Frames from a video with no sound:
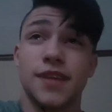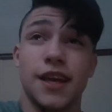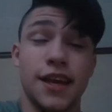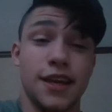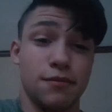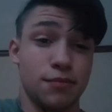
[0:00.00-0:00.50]

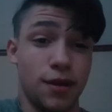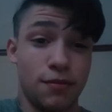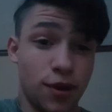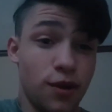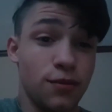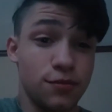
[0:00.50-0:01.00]
and my
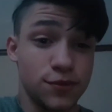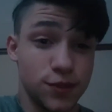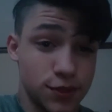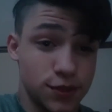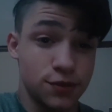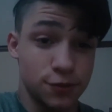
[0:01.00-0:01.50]

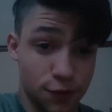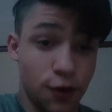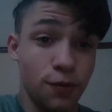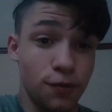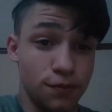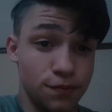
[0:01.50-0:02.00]
mom's
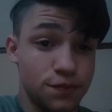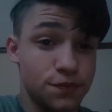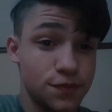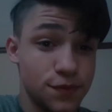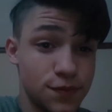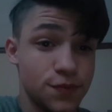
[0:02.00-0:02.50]
from
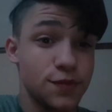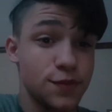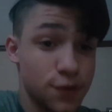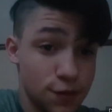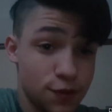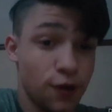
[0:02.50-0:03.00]

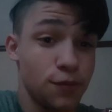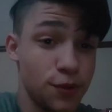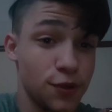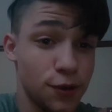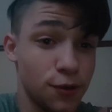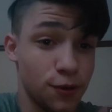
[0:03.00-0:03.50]
from
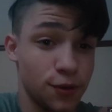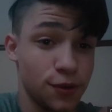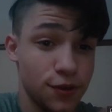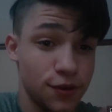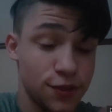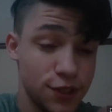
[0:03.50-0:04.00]
the
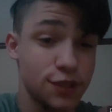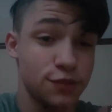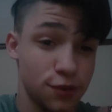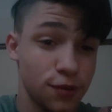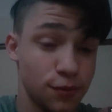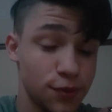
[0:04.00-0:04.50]
North, she's
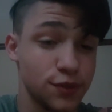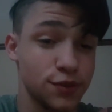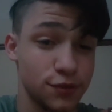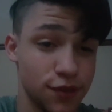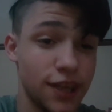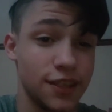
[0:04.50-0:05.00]
from
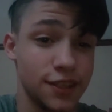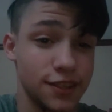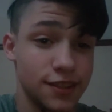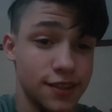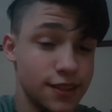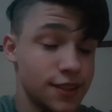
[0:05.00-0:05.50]
Pennsylvania,